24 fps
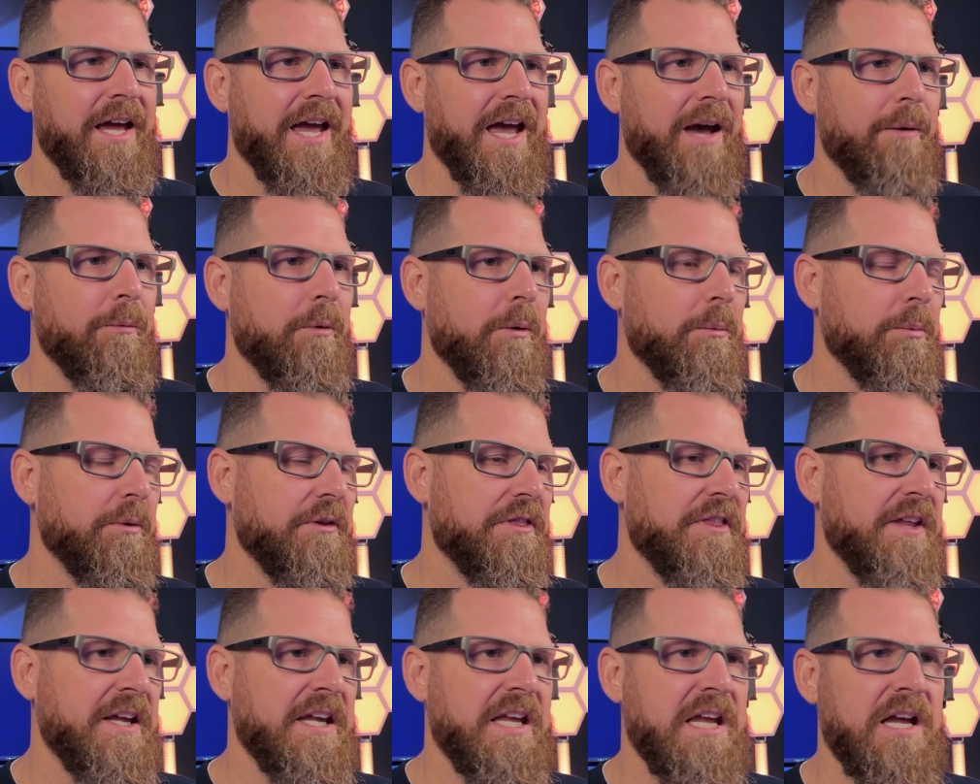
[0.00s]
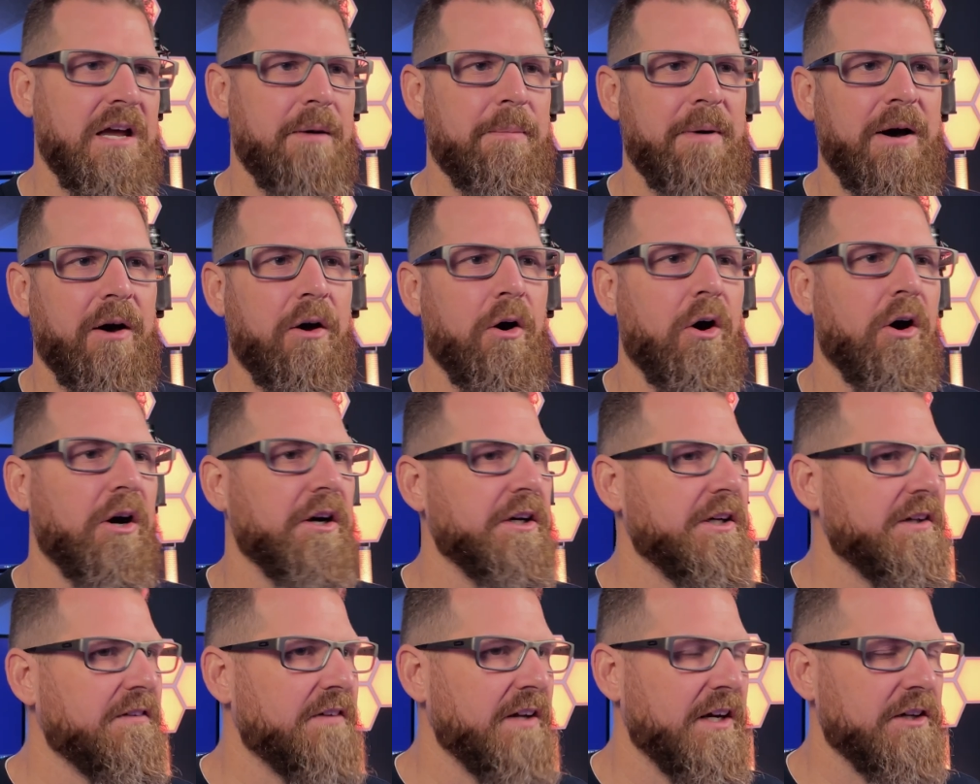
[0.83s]
and where we're thinking about
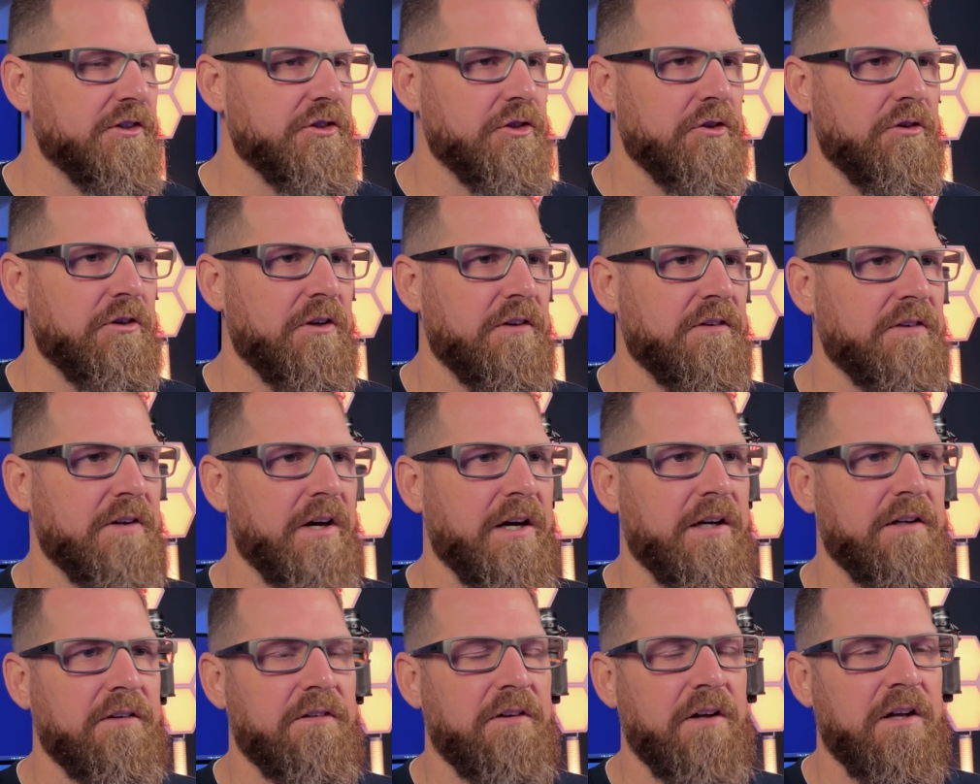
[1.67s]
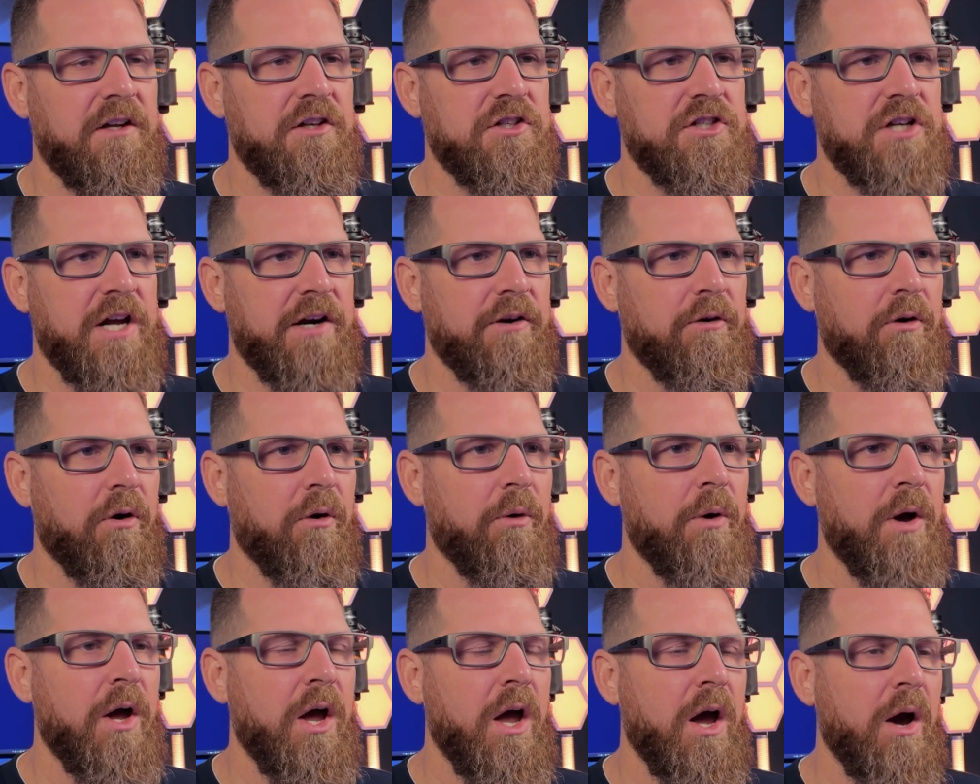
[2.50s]
architecture designs in
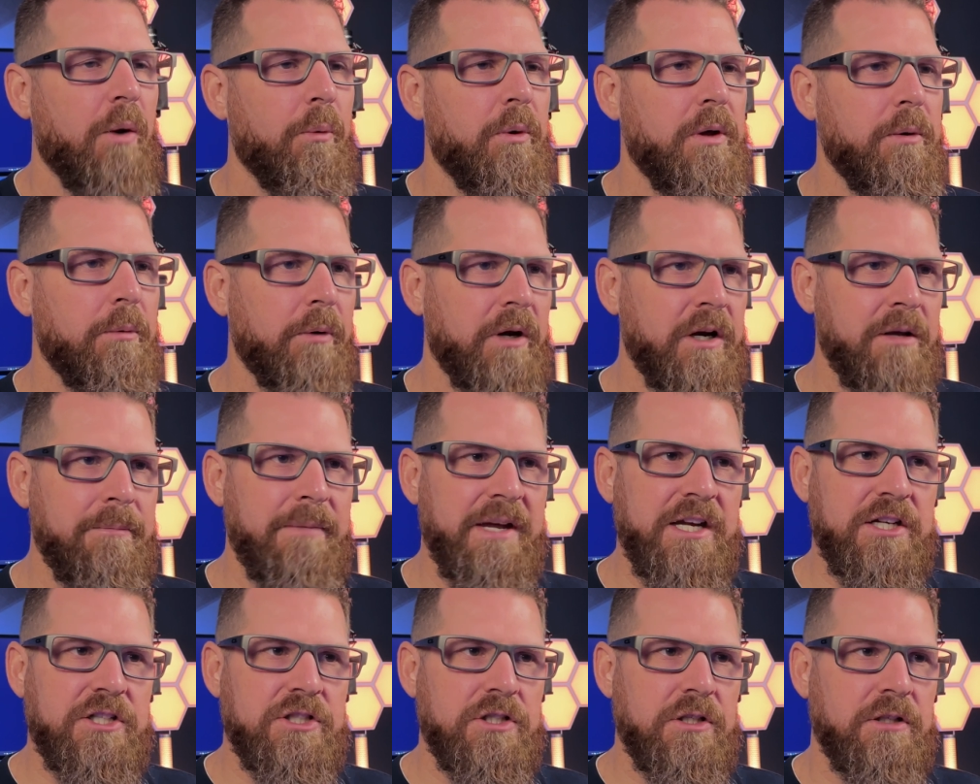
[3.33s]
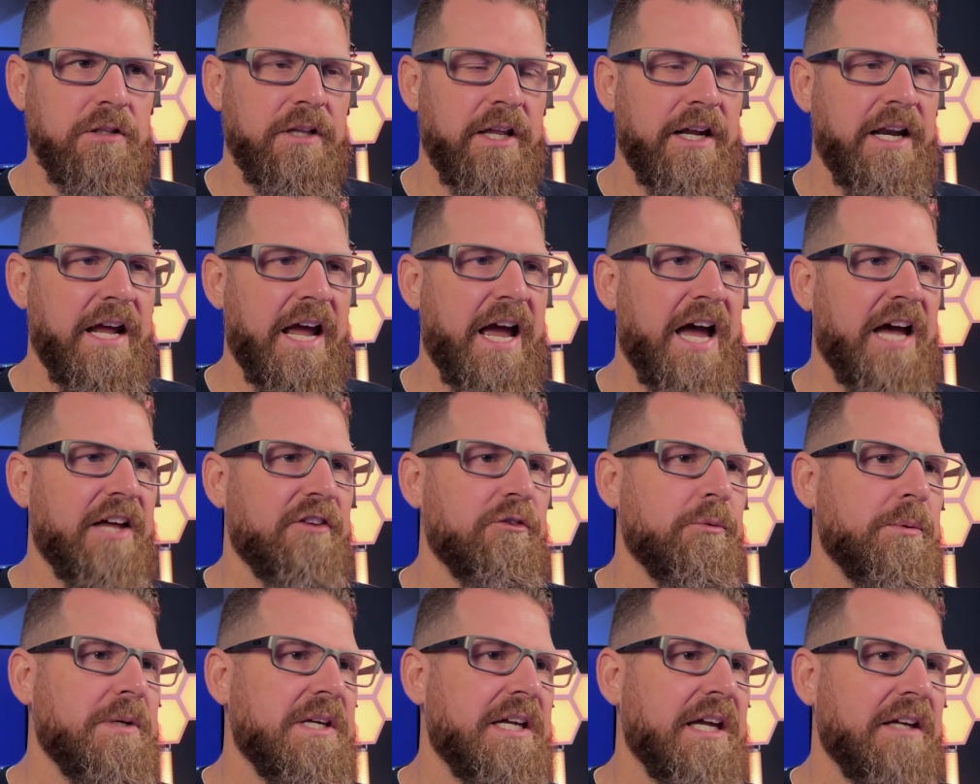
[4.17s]
general, we want to make sure that
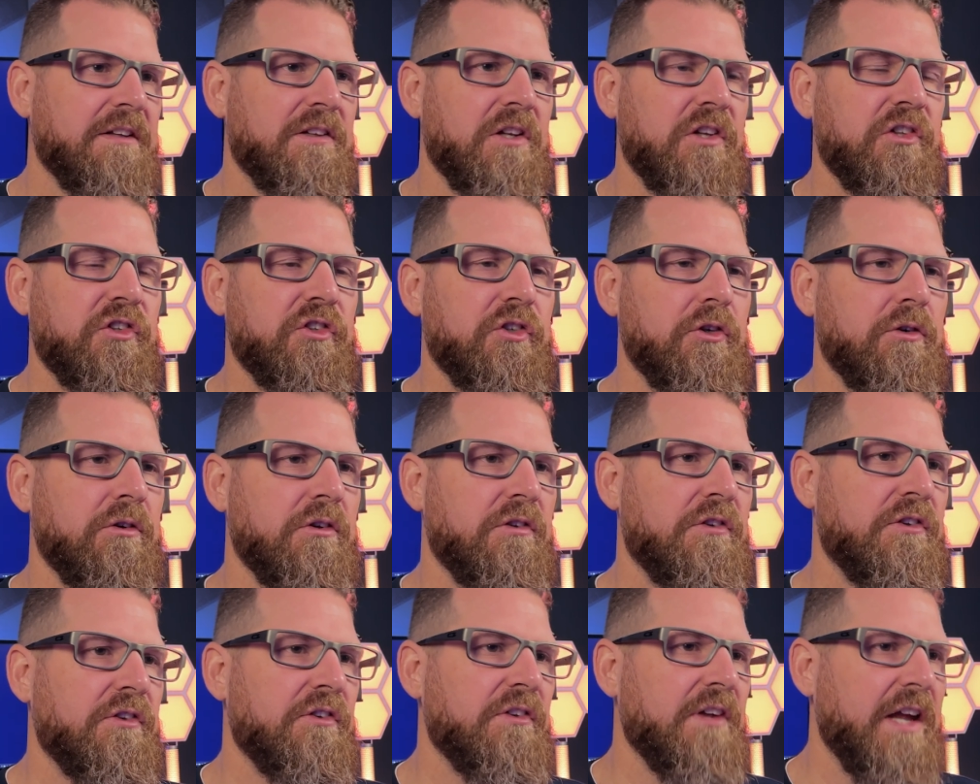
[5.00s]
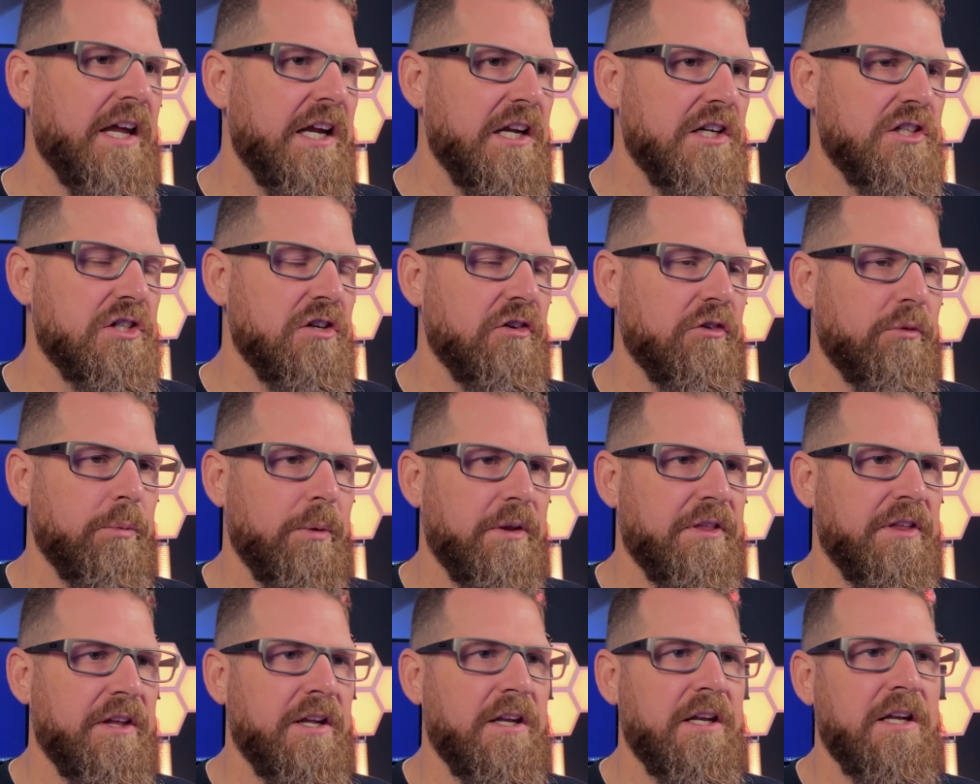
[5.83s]
as we get to certain stages
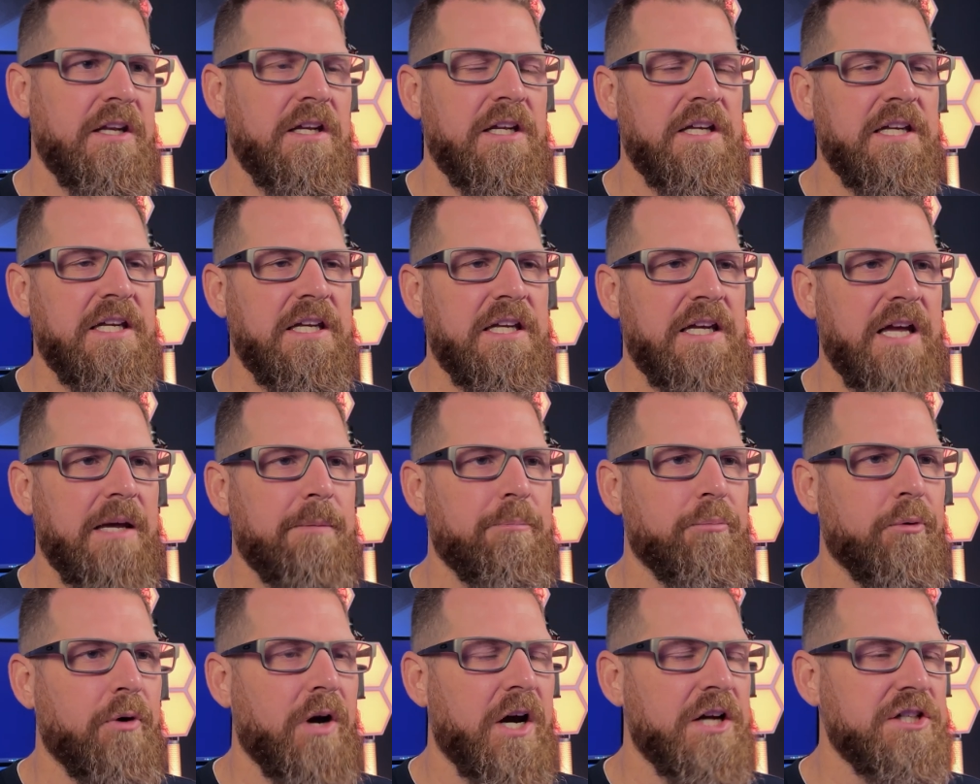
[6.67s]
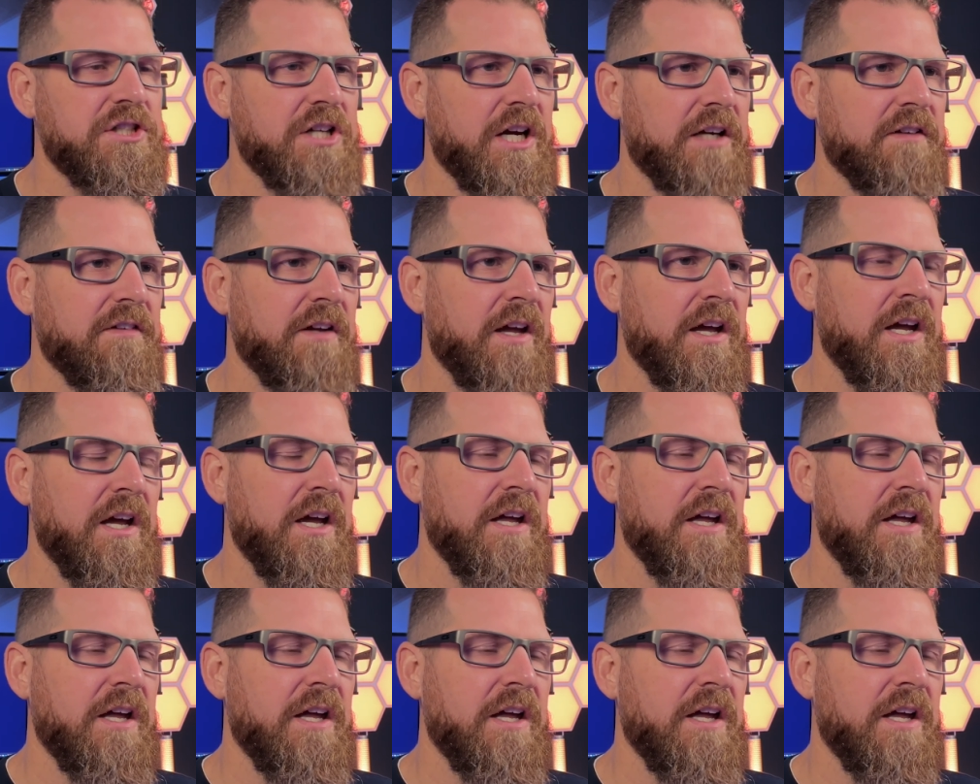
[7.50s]
within an EA project,